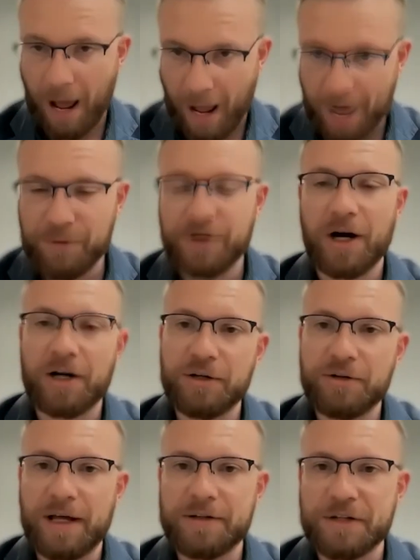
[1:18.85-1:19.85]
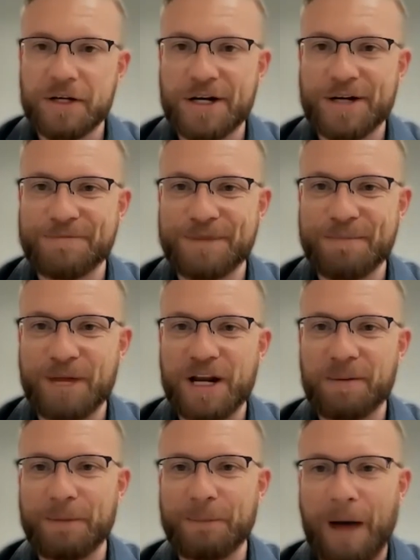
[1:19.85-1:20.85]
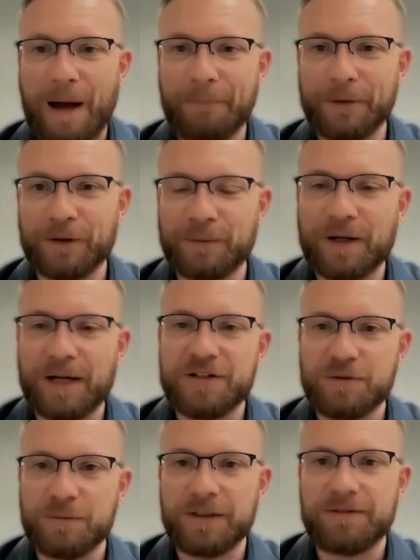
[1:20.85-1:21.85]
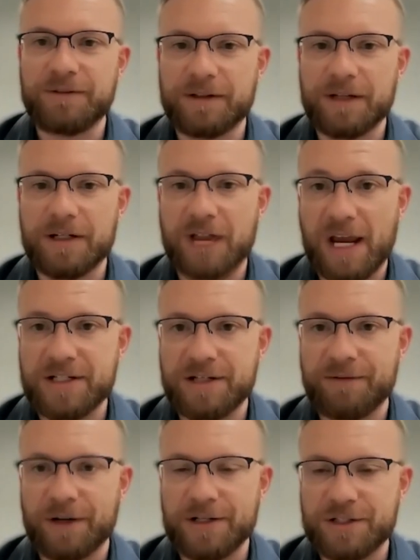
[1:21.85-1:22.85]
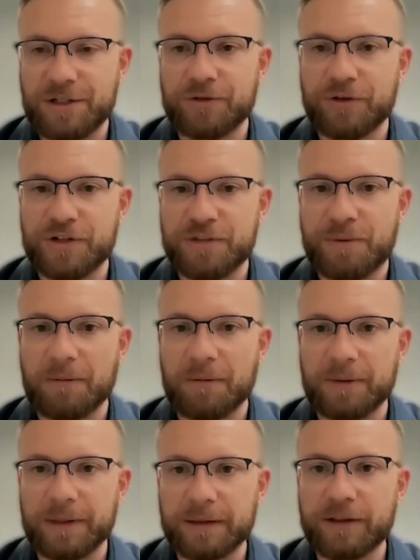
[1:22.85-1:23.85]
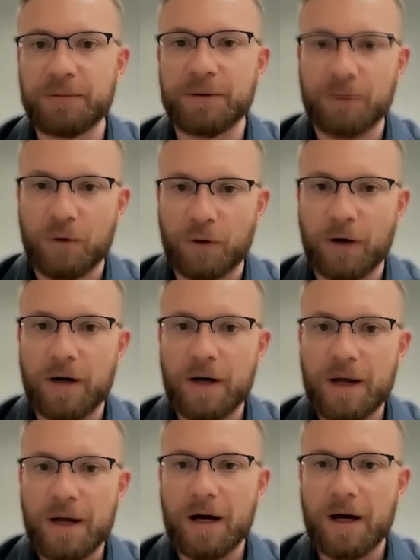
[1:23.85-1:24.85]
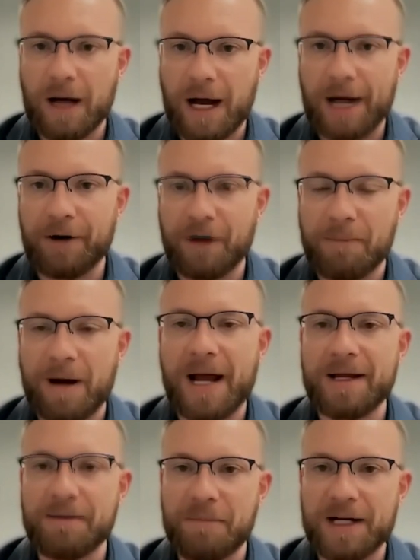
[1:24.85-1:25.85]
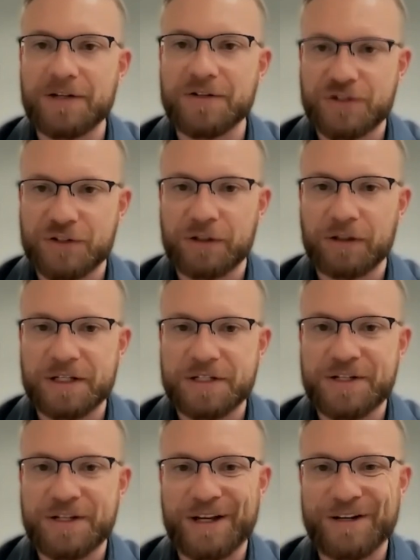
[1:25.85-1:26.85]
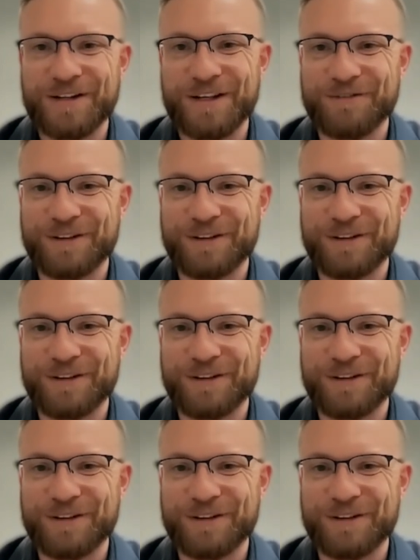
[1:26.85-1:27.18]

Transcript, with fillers: I would argue that um, it might not be popular, but I do believe that the education of our children is probably a little bit more uh, higher on my my concern list than than